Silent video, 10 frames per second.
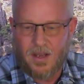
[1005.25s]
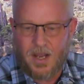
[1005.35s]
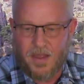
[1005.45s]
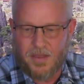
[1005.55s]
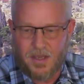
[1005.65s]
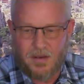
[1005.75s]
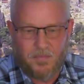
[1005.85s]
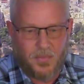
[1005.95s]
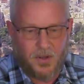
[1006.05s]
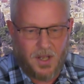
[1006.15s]
and then
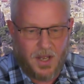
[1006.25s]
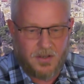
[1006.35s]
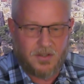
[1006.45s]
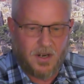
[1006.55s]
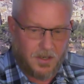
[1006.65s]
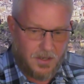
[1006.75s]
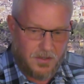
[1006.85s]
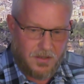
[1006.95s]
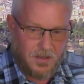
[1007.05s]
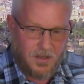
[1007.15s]
Bilhah's
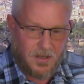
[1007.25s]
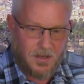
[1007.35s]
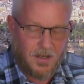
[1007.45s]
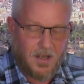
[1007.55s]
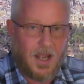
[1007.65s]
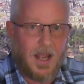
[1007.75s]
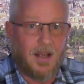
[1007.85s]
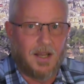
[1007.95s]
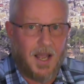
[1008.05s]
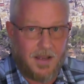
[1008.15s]
youngest,
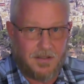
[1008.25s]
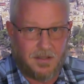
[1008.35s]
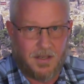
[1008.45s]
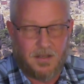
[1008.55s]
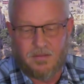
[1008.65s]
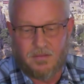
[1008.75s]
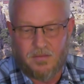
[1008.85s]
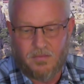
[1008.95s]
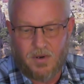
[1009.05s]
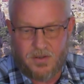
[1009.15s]
and lastly,
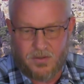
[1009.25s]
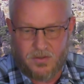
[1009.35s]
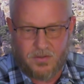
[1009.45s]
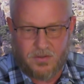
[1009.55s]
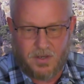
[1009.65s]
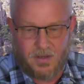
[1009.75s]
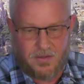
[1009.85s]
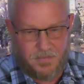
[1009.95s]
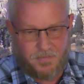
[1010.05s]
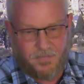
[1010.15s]
Rachel's two sons.